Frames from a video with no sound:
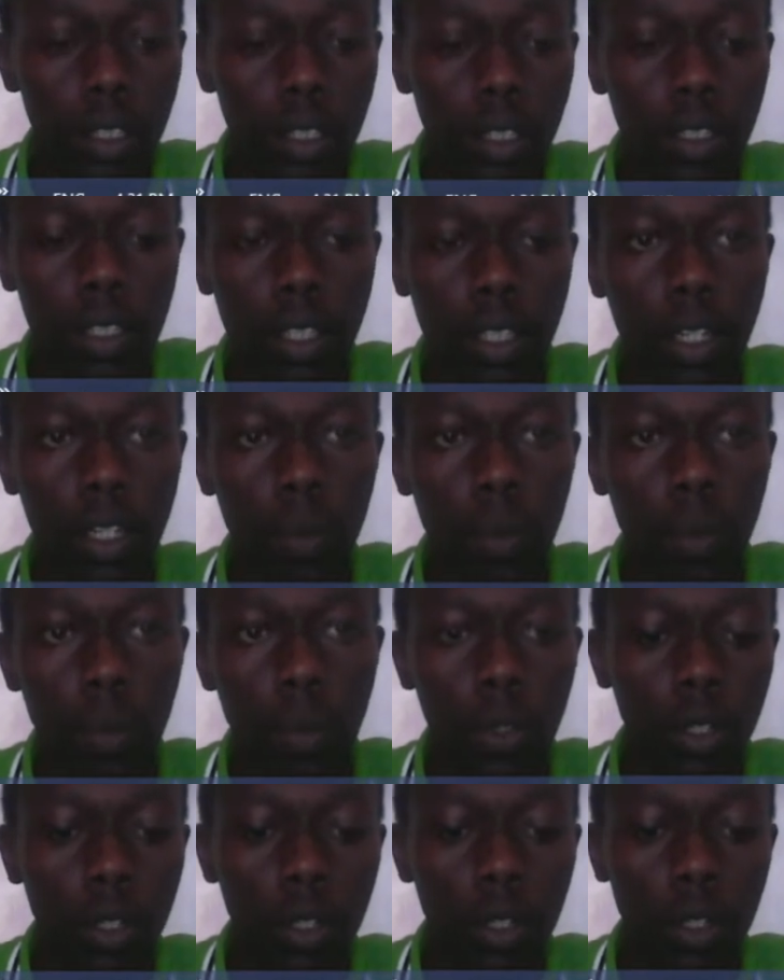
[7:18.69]

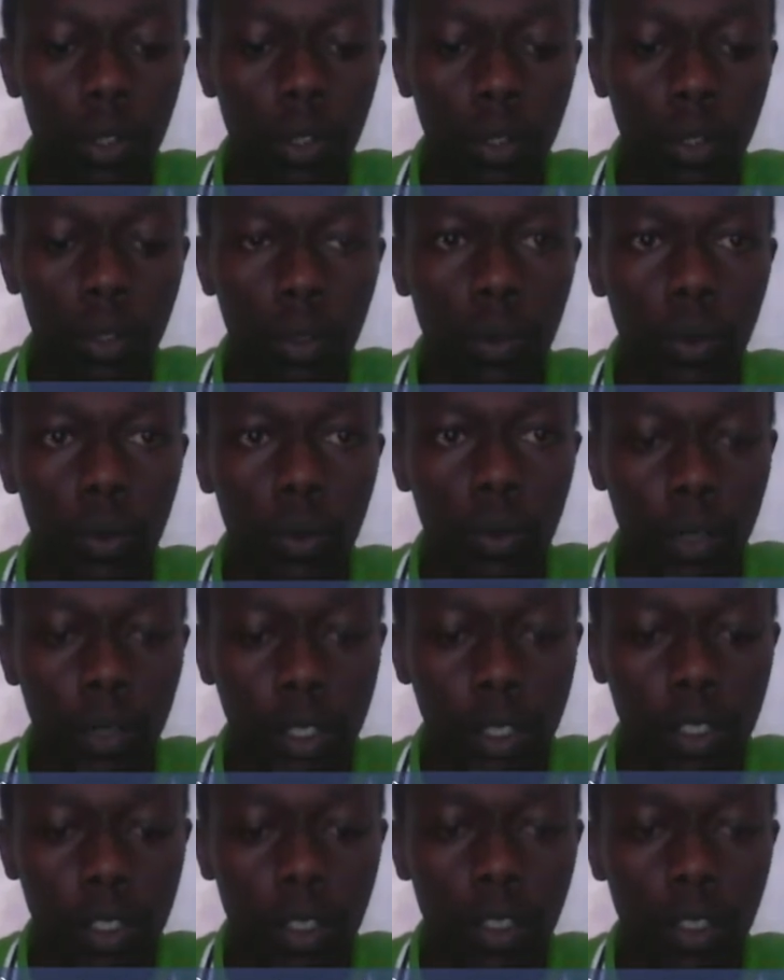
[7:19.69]
Strathmore
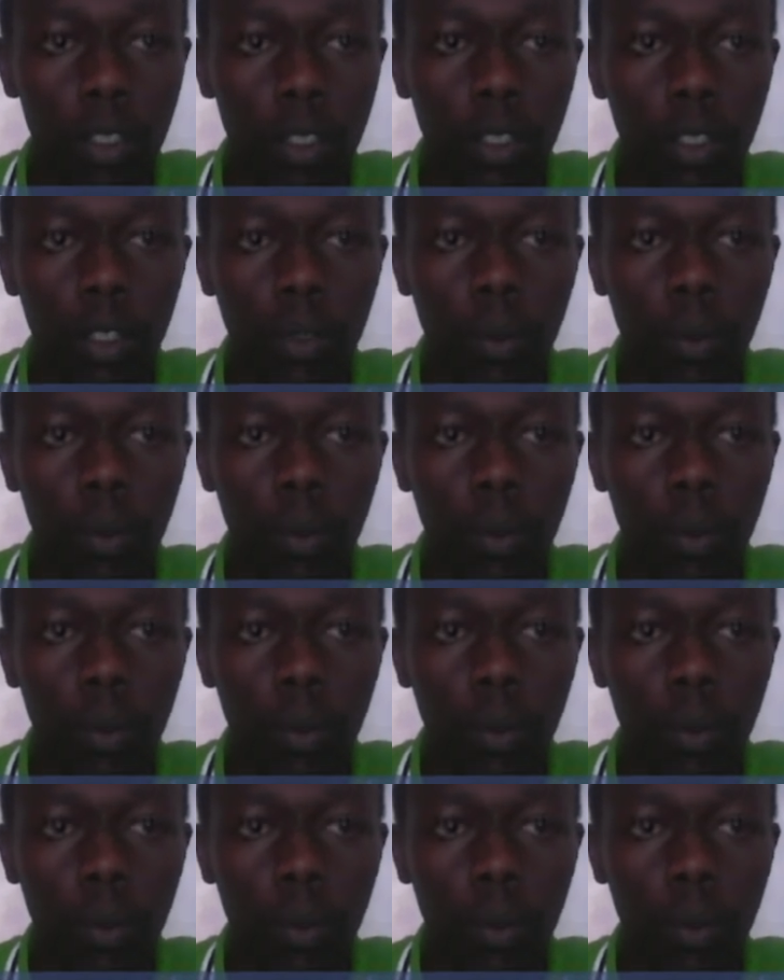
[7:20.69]
University.